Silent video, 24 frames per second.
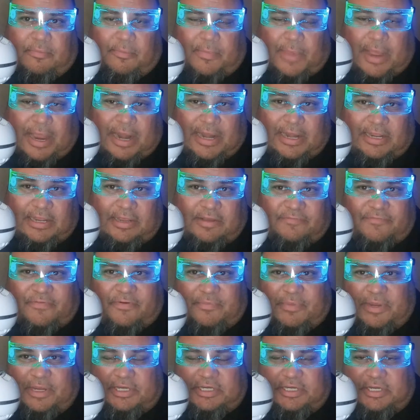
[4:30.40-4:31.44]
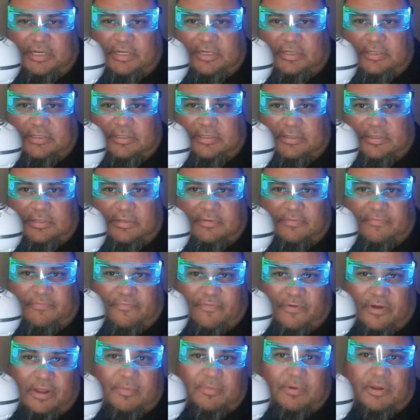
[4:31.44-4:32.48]
mining information
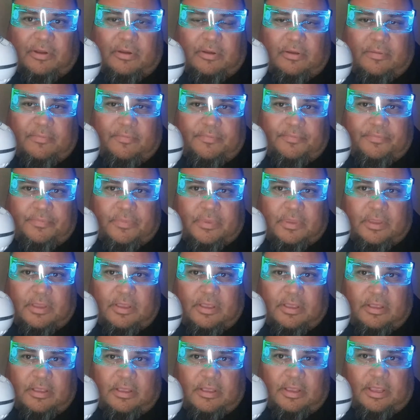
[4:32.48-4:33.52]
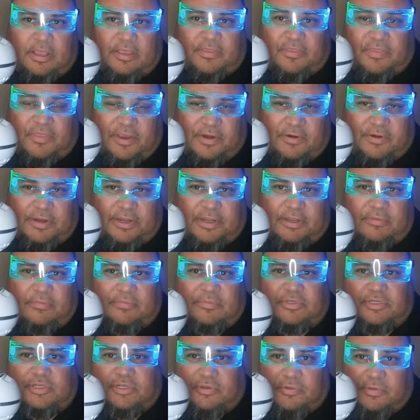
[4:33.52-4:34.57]
from
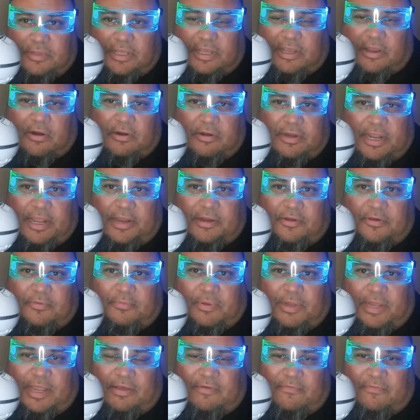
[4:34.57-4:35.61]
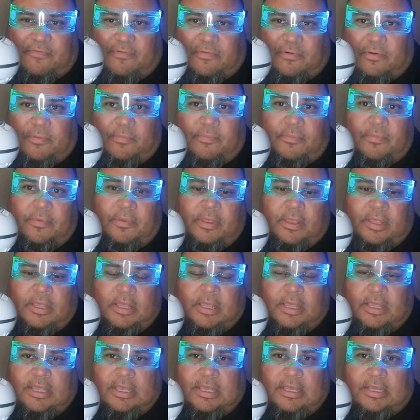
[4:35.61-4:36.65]
Ethereum to the Cardano platform,
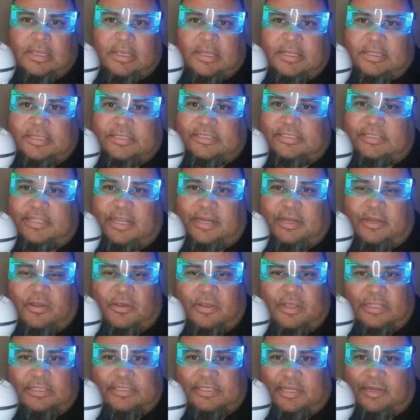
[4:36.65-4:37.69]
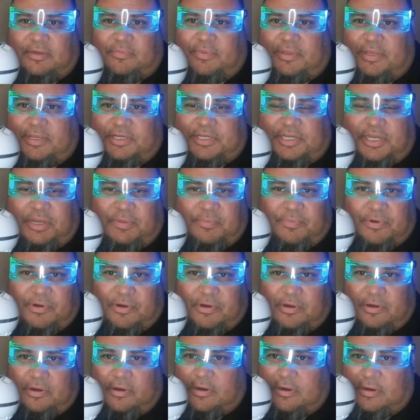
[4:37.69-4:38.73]
because they know it's going to be
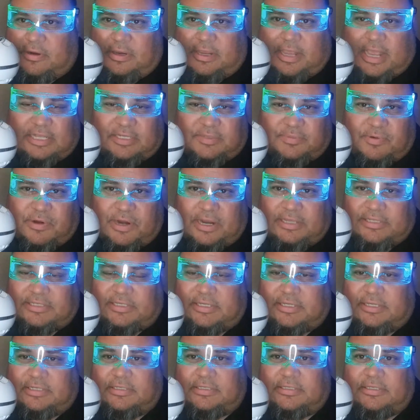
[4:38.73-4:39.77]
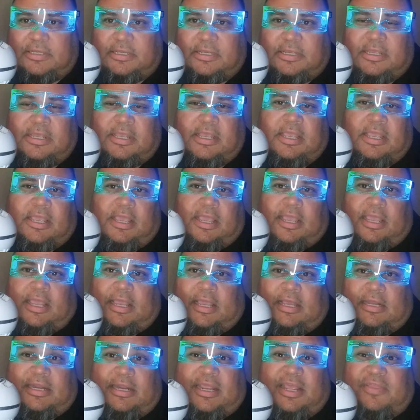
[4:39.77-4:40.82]
cheaper gas prices.
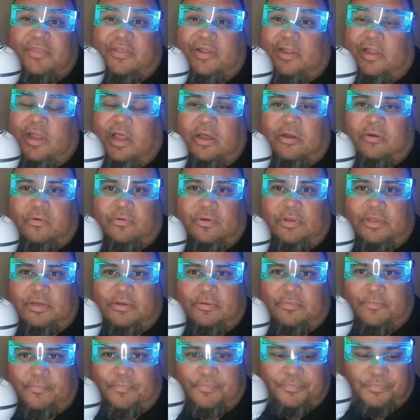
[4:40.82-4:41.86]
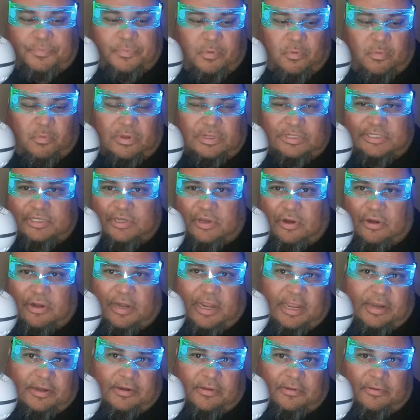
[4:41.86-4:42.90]
And in the long run, once
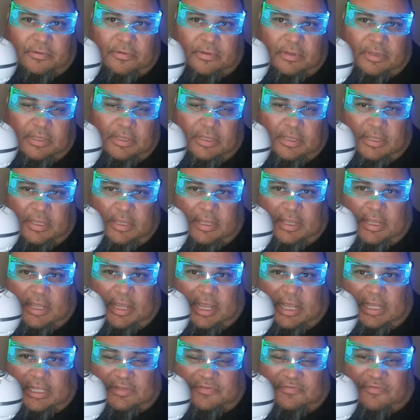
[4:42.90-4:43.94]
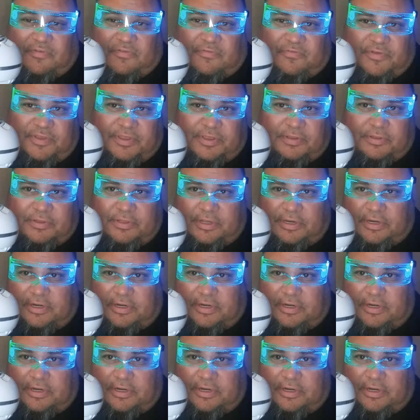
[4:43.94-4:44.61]
Cardano has fulfilled